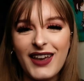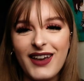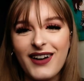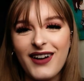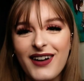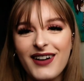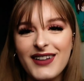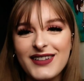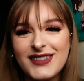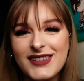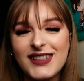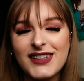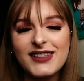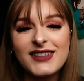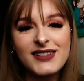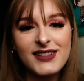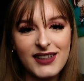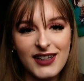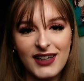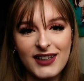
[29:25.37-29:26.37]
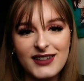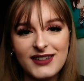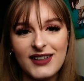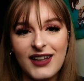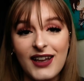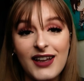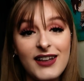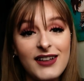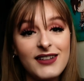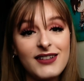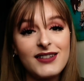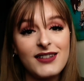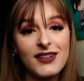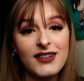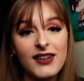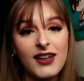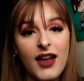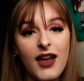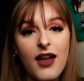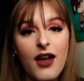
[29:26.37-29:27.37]
Hey guys, it's the next day, it's
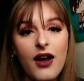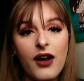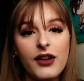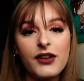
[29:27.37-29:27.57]
Sunday.